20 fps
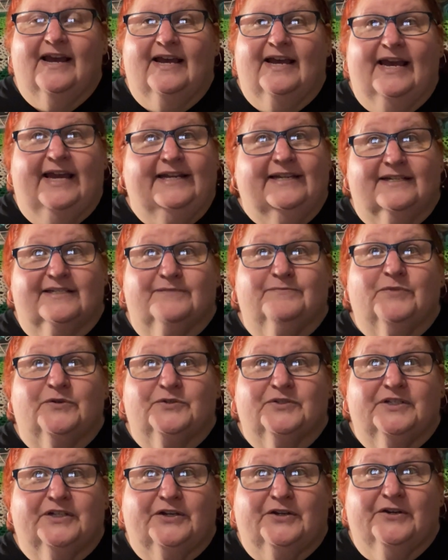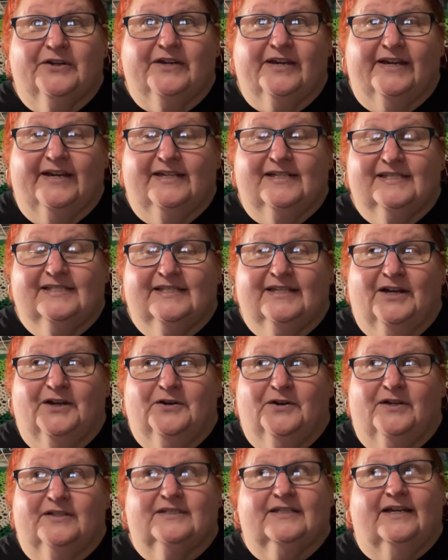He does most of the cooking. So
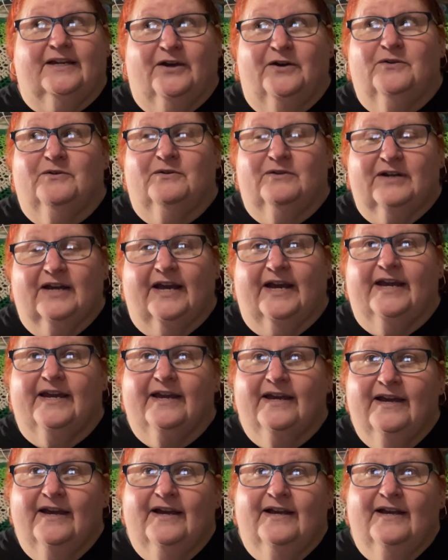I was like, oh, okay.